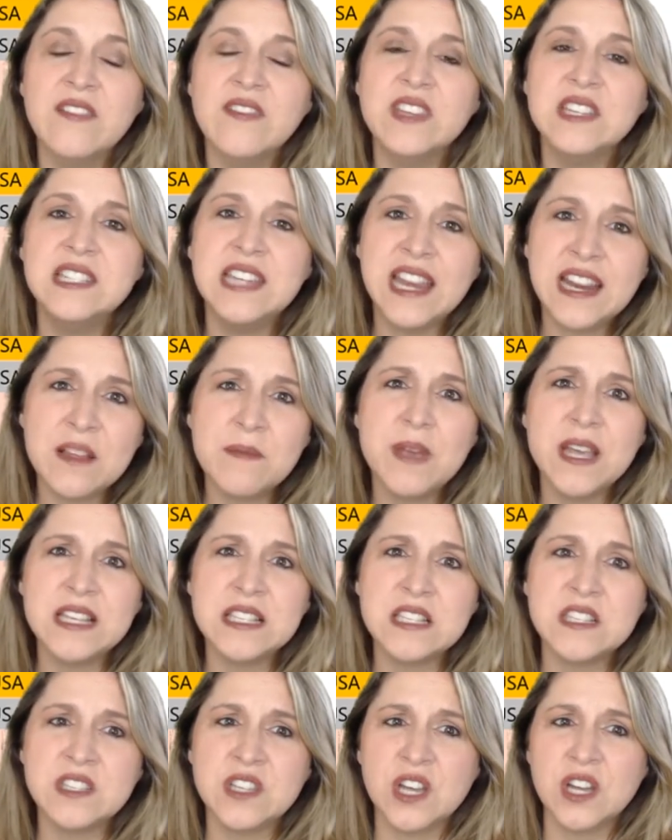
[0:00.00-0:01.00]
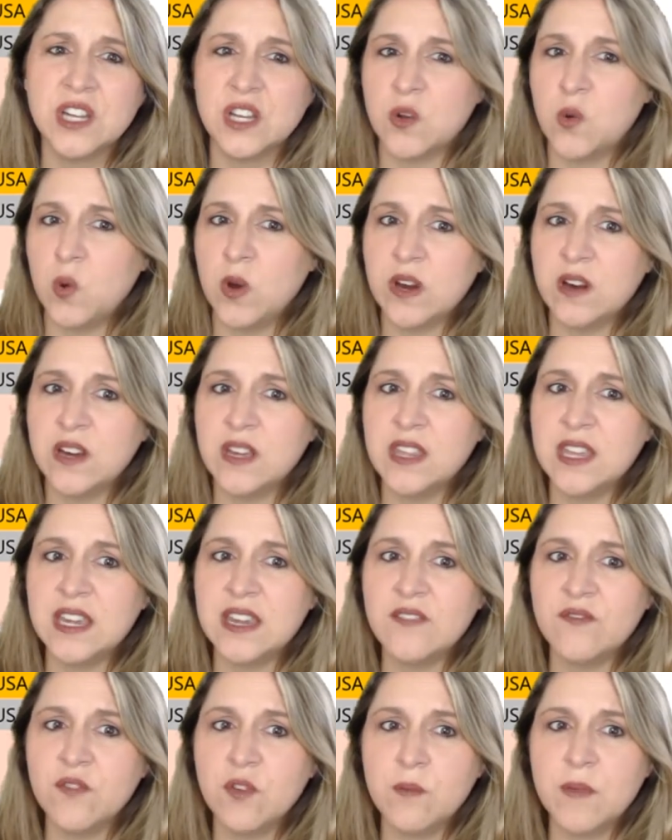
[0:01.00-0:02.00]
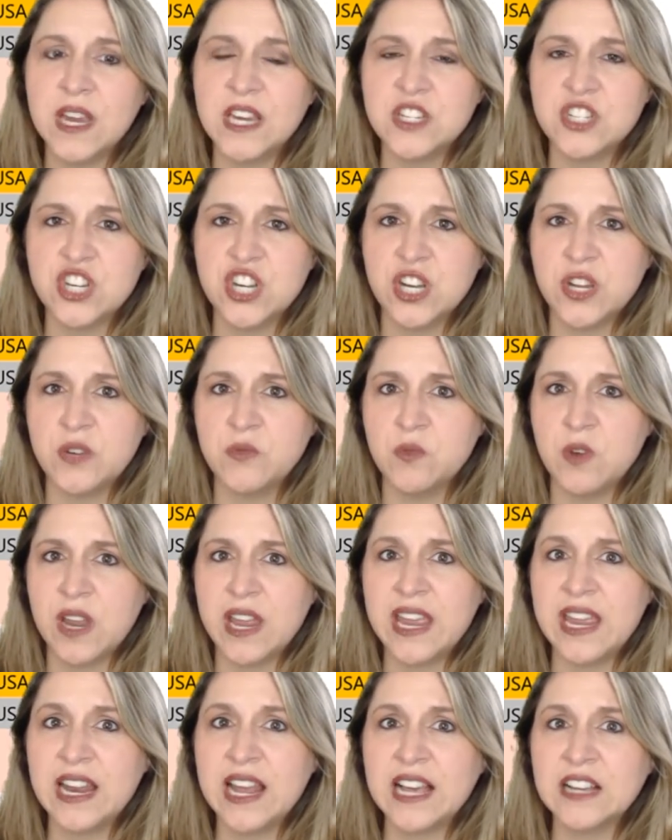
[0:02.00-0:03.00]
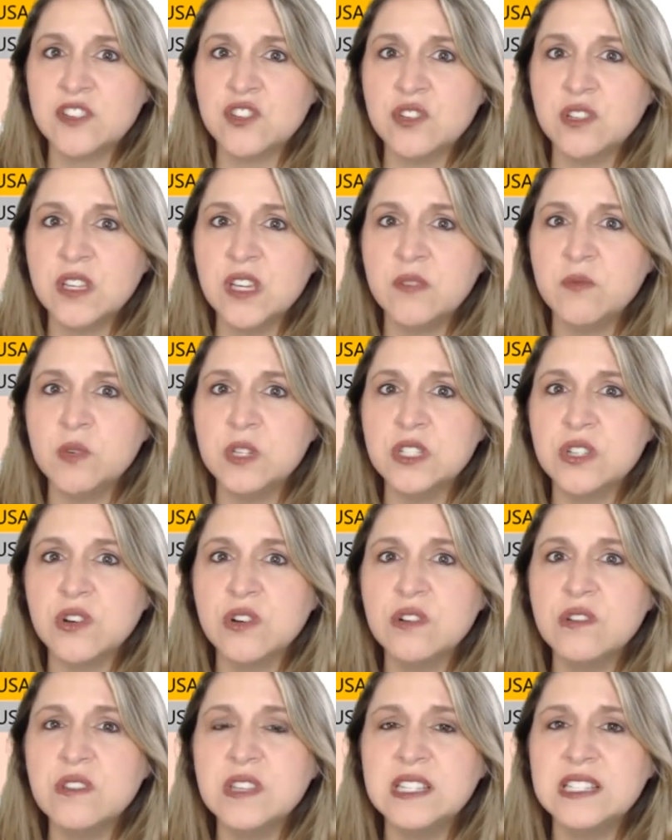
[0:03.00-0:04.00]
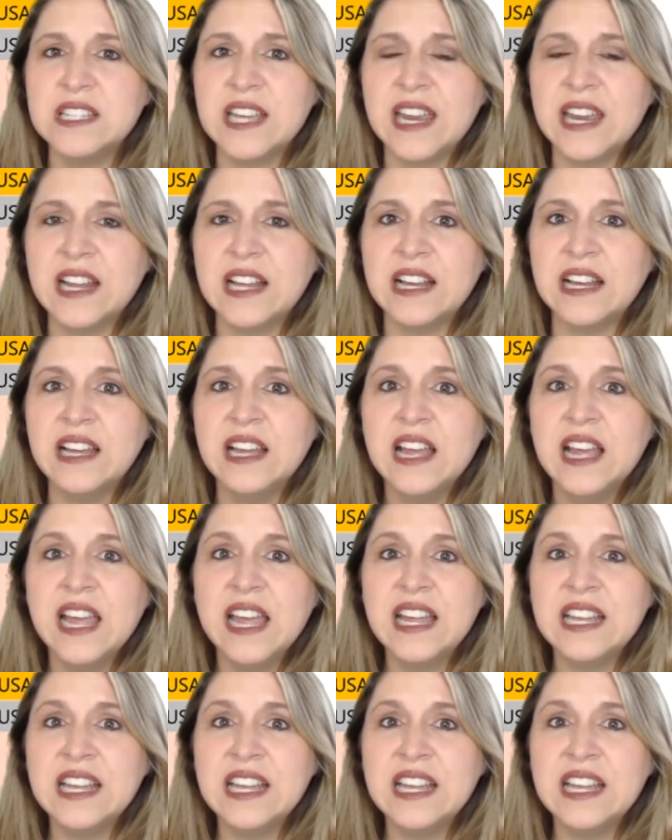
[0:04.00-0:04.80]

The database is going to query the information and actually return the data